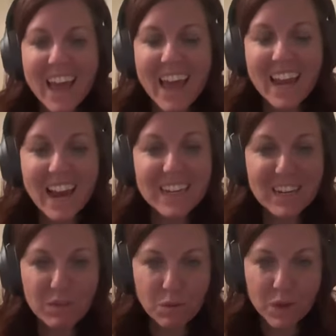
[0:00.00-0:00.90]
And I didn't
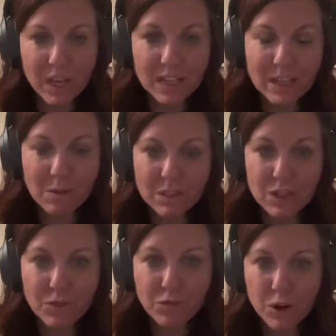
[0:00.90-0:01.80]
even realize I was
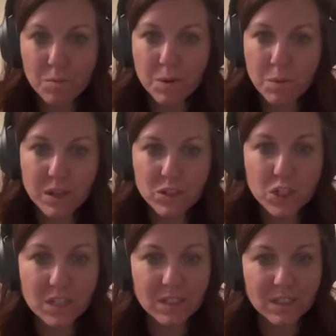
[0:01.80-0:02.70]
confirming what
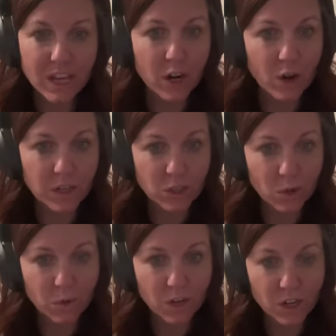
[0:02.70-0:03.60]
Jesus had already
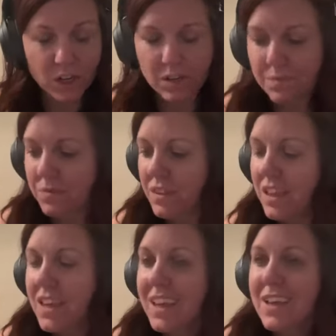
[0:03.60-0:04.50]
told her.
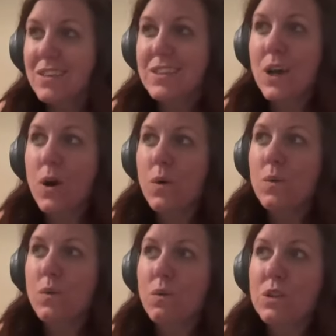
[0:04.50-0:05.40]
So
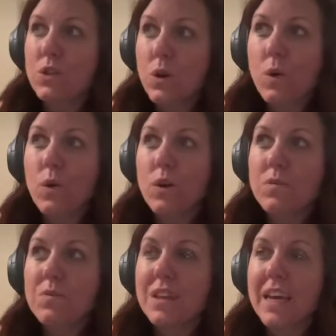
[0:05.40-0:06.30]
what's cool
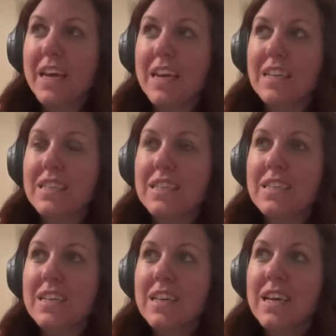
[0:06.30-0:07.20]
is,
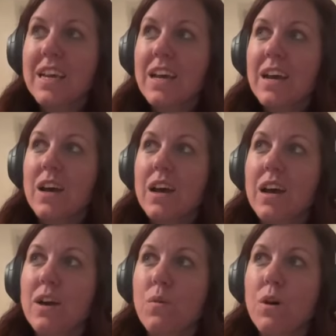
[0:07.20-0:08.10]

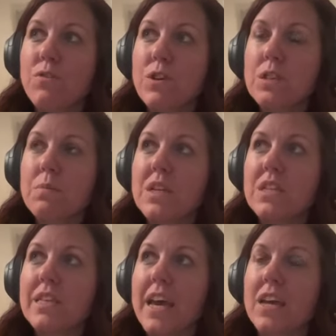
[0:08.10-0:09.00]
well, first let me
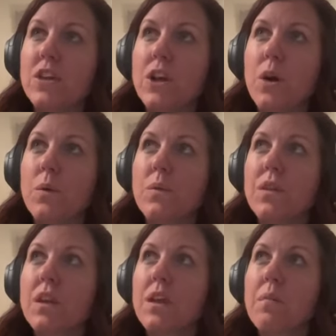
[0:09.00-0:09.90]
just say, you know,
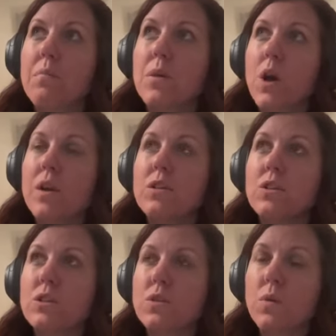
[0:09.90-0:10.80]
going
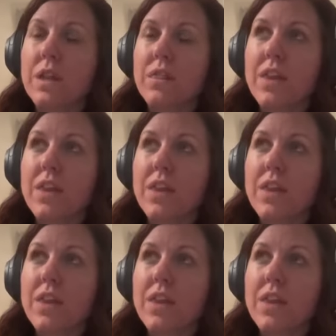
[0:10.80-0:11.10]
to the twin